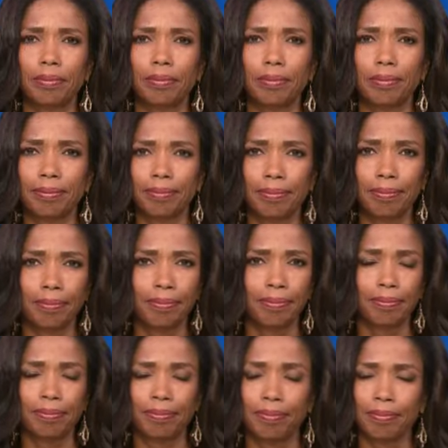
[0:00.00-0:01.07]

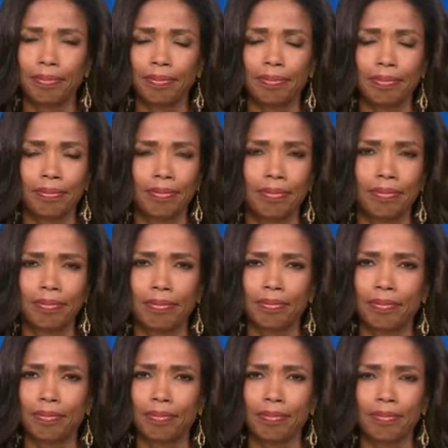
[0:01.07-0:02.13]

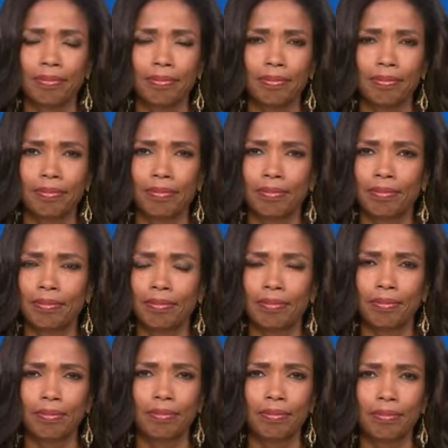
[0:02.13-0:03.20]

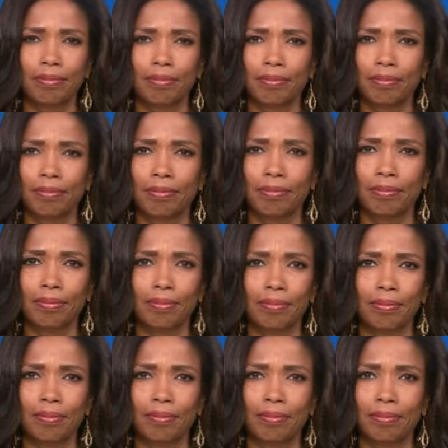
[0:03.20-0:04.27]

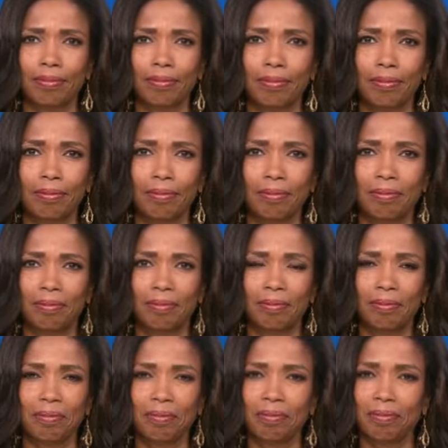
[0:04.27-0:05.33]

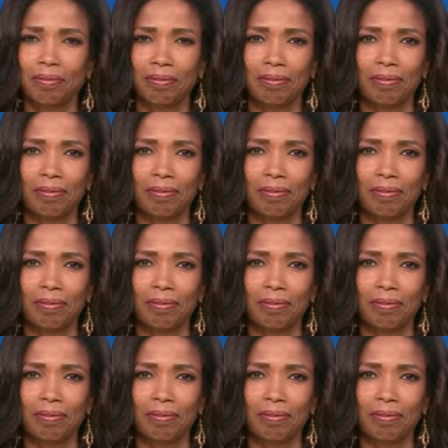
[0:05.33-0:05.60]
This person isn't speaking.